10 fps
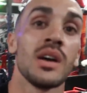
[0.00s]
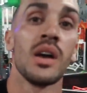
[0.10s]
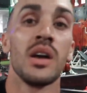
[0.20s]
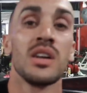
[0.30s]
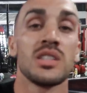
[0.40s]

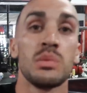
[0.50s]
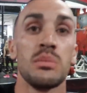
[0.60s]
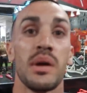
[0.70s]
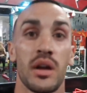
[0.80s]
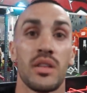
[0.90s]
to
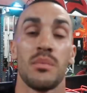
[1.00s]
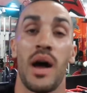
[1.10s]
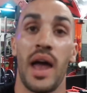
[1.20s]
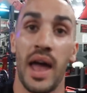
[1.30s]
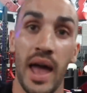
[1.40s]
be bigger than
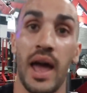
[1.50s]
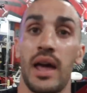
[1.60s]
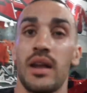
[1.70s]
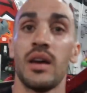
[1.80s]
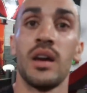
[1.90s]
my
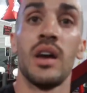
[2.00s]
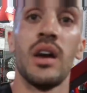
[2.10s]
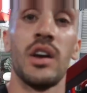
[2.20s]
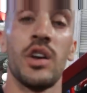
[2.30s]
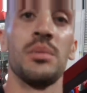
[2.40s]
head.
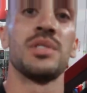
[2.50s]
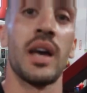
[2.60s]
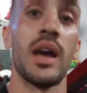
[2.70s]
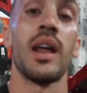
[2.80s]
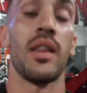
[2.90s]
You know what I'm
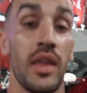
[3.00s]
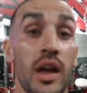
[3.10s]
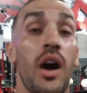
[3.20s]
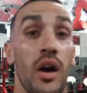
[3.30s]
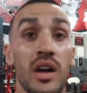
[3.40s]
saying? And
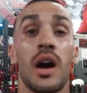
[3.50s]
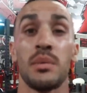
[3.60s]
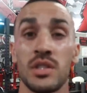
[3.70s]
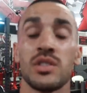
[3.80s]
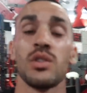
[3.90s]
they are
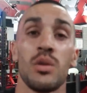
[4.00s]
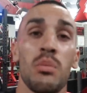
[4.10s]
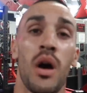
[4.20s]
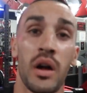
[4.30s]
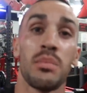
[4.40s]
coming
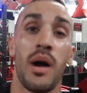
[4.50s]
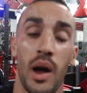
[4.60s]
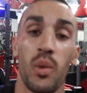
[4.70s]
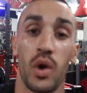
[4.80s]
soon, mark my